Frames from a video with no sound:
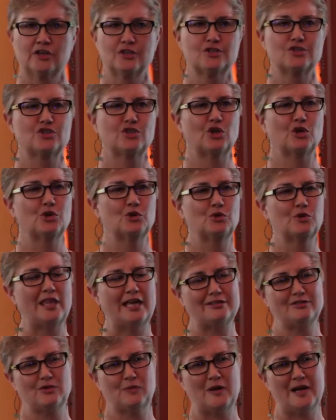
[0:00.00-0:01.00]
So
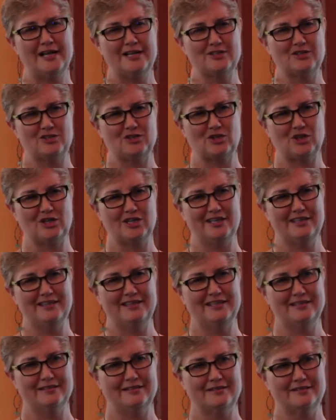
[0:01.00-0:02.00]
that's why I
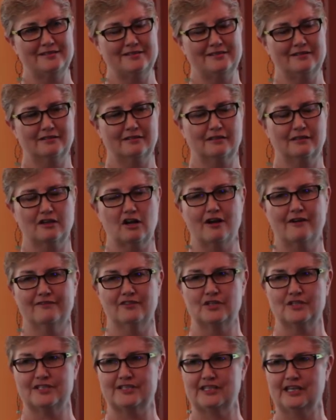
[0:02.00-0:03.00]
started this
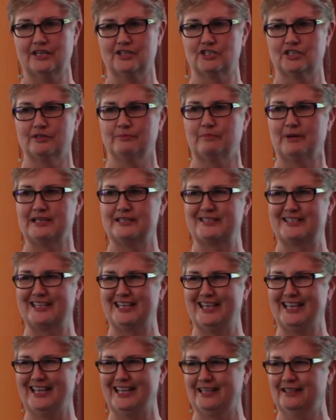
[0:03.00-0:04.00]
conversation by
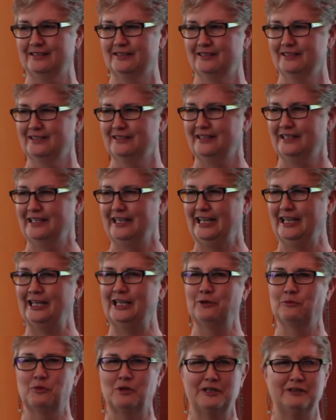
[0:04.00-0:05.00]
saying
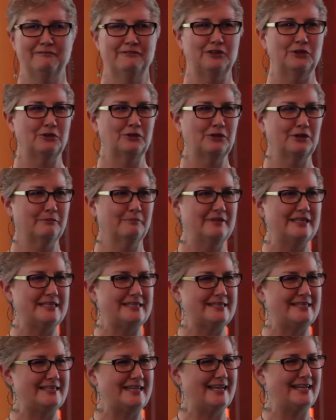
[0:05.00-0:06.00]
any one of you could be
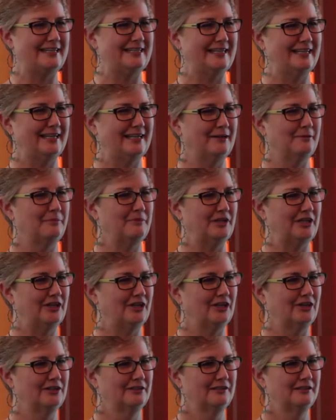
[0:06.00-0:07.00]
standing up
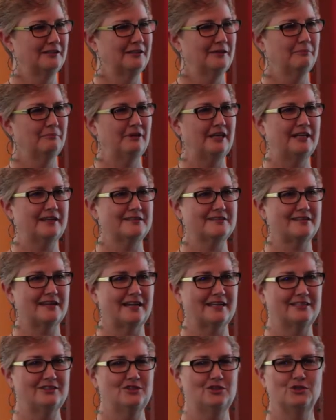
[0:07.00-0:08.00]
here because
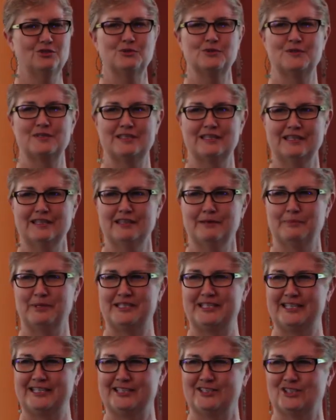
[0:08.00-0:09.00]
I do see the
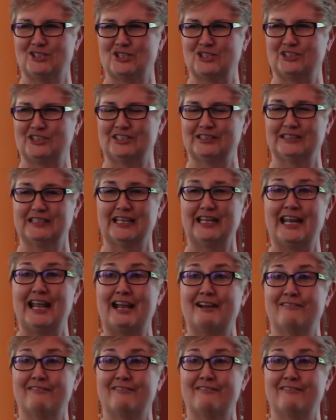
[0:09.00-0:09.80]
potential in